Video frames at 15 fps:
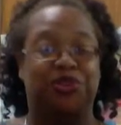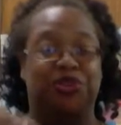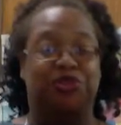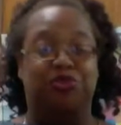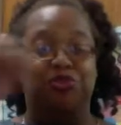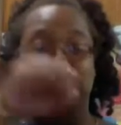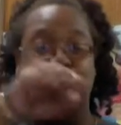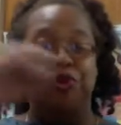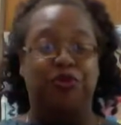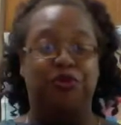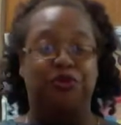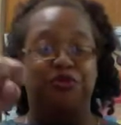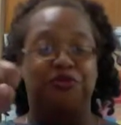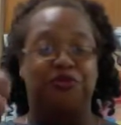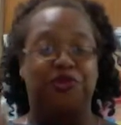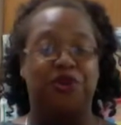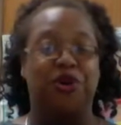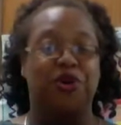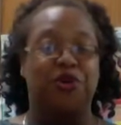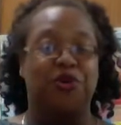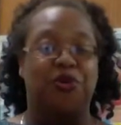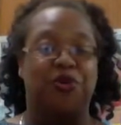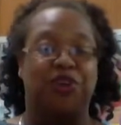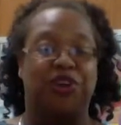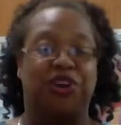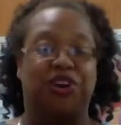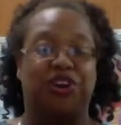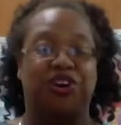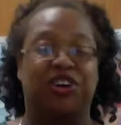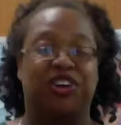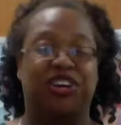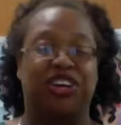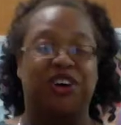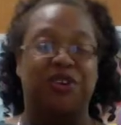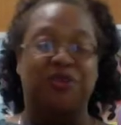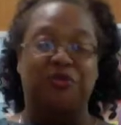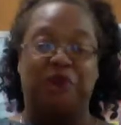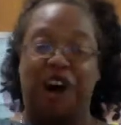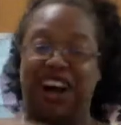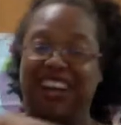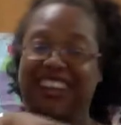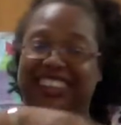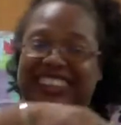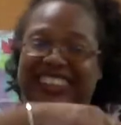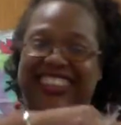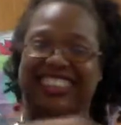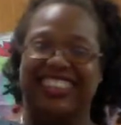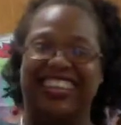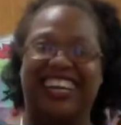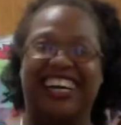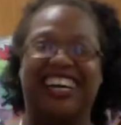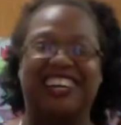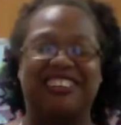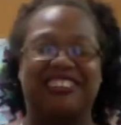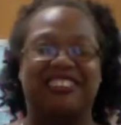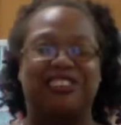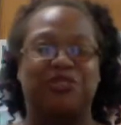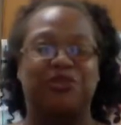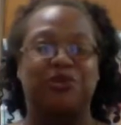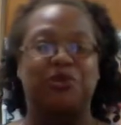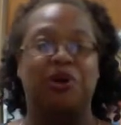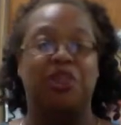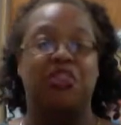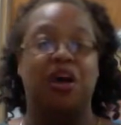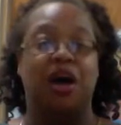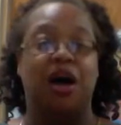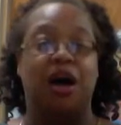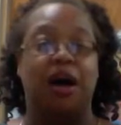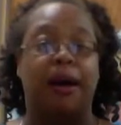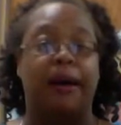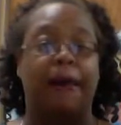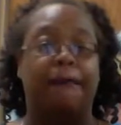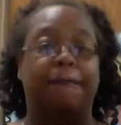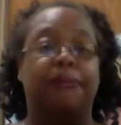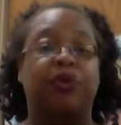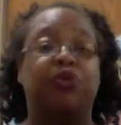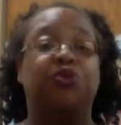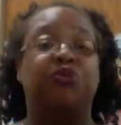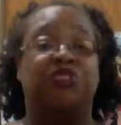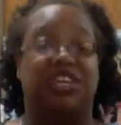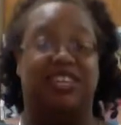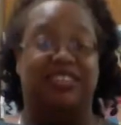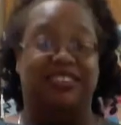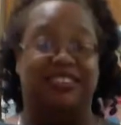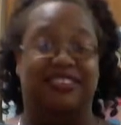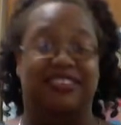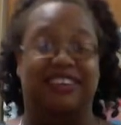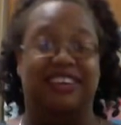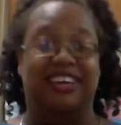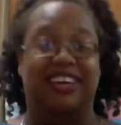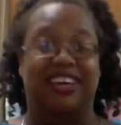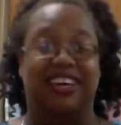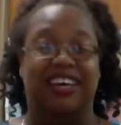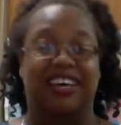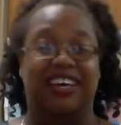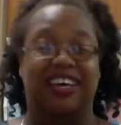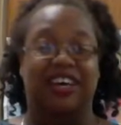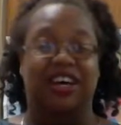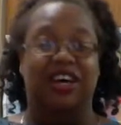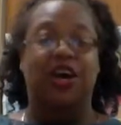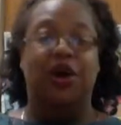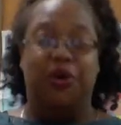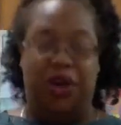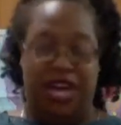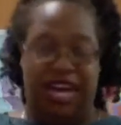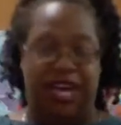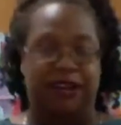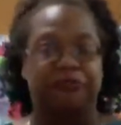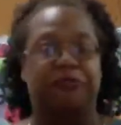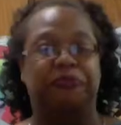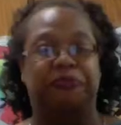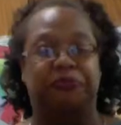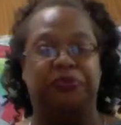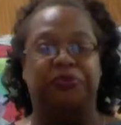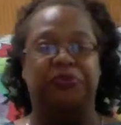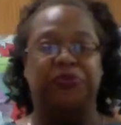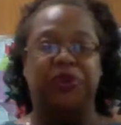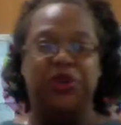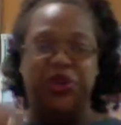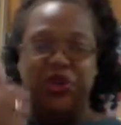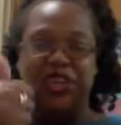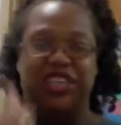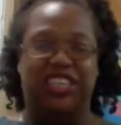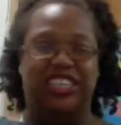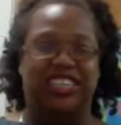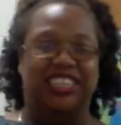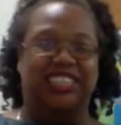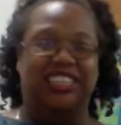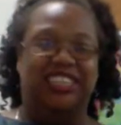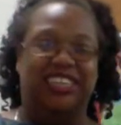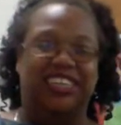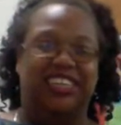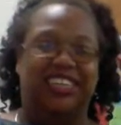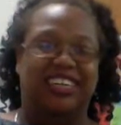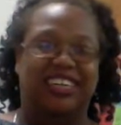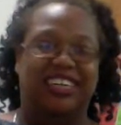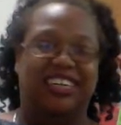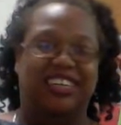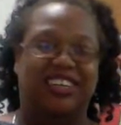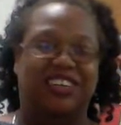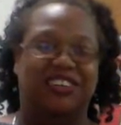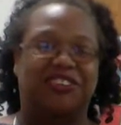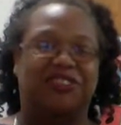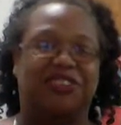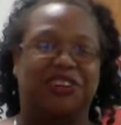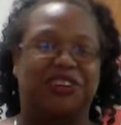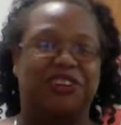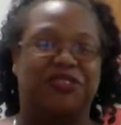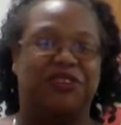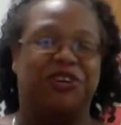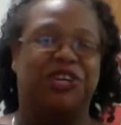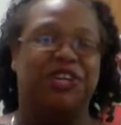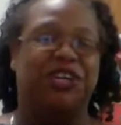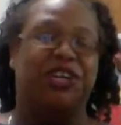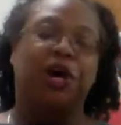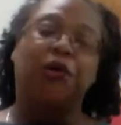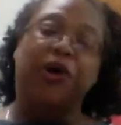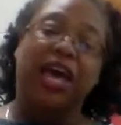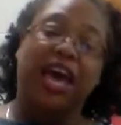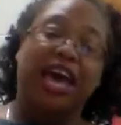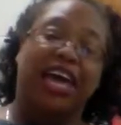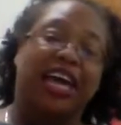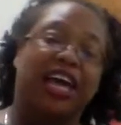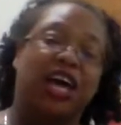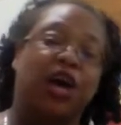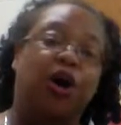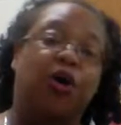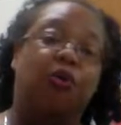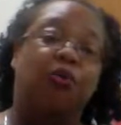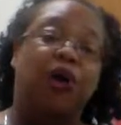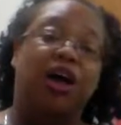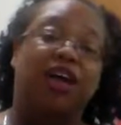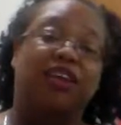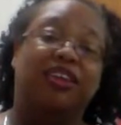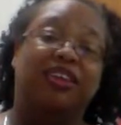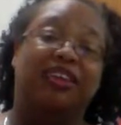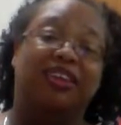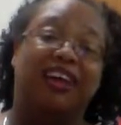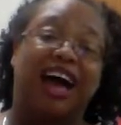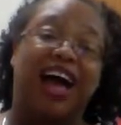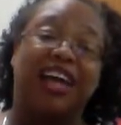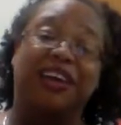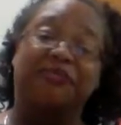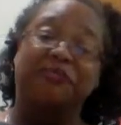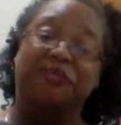drove or walked to the movies. Okay, good. Very, very good. Okay, well, I am